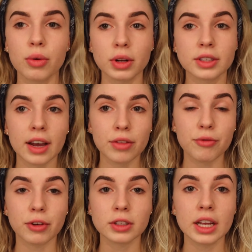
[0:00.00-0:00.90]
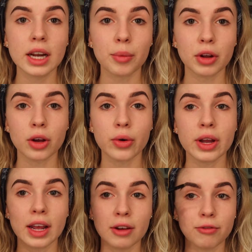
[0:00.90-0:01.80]
Once I have them filled in, I'm going to go
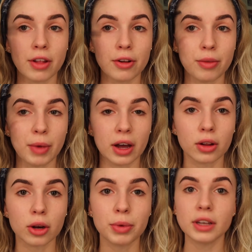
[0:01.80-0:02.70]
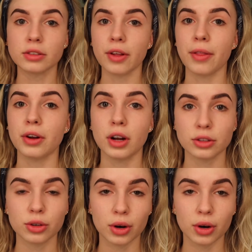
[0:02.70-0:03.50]
in and feather them out a little bit so that they're not so